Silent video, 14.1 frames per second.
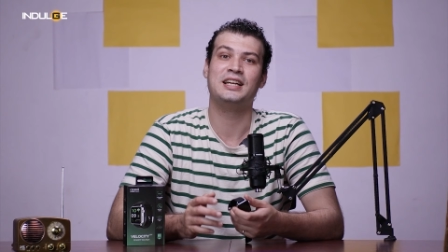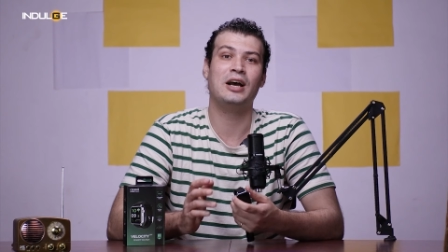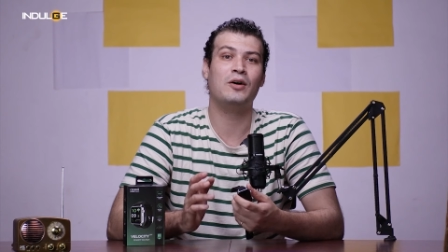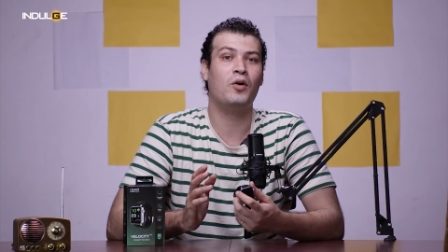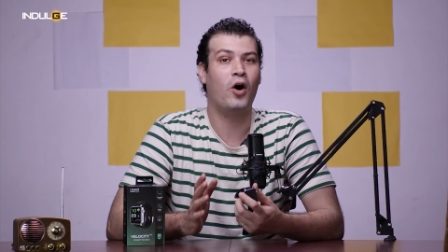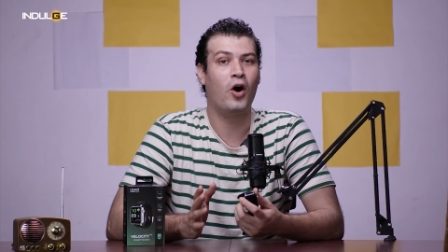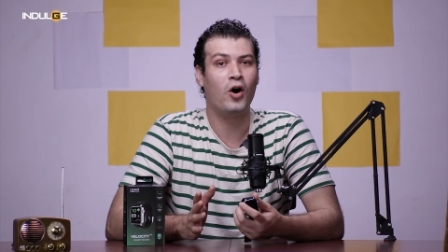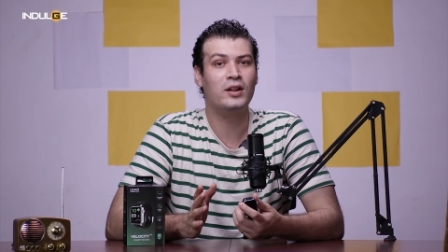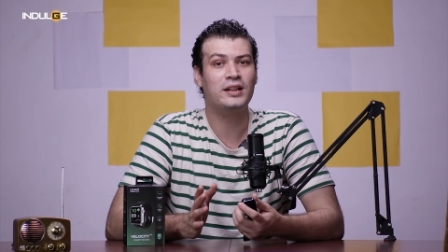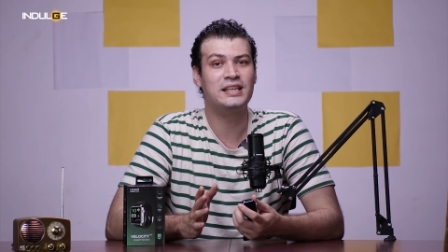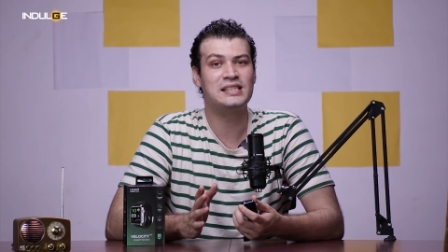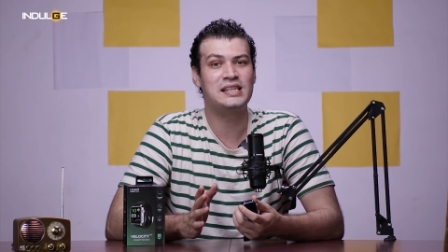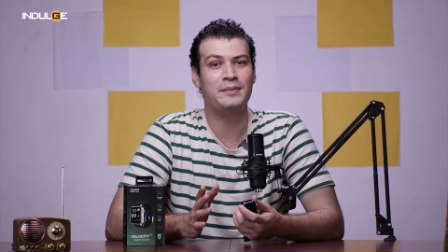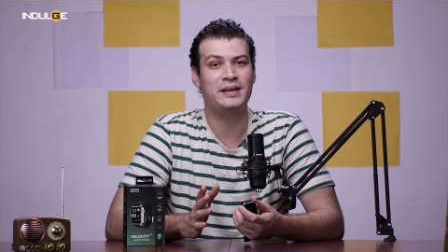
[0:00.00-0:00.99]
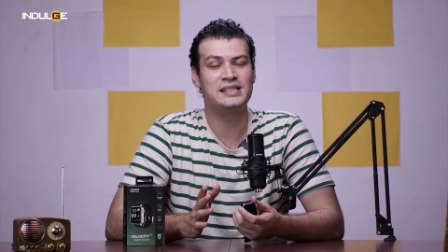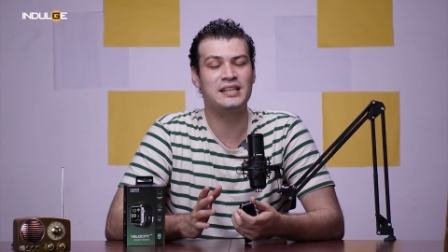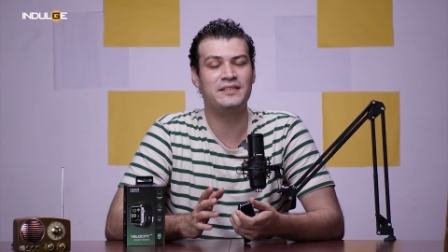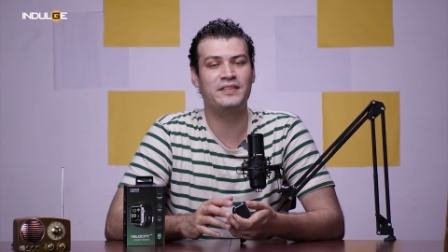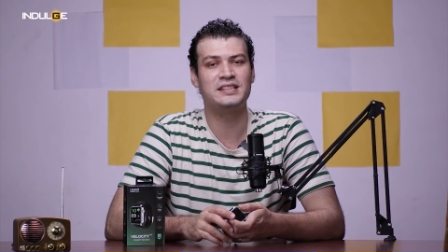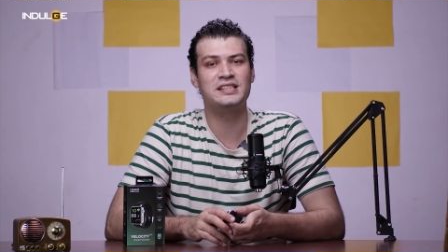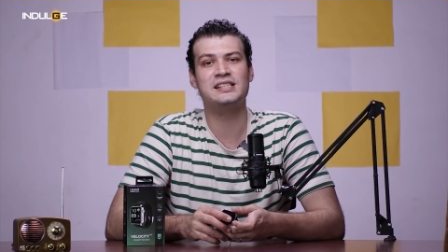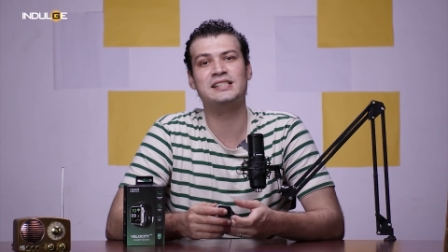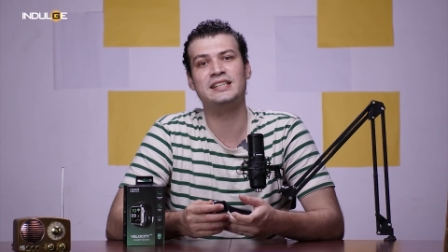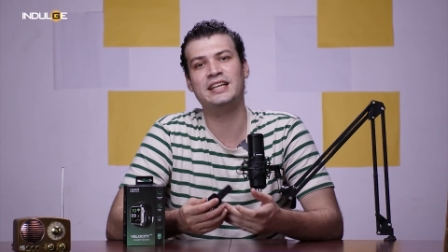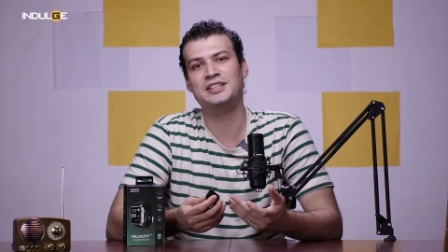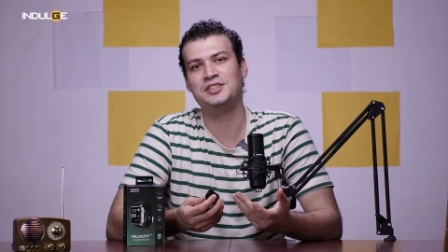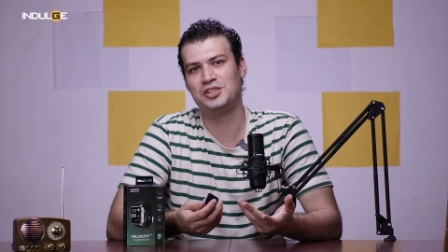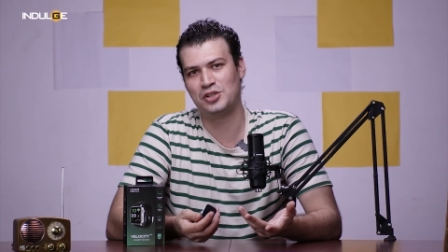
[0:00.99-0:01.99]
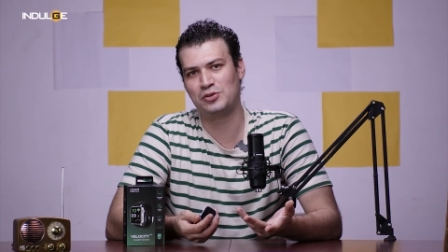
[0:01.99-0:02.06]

Now, all these amazing features need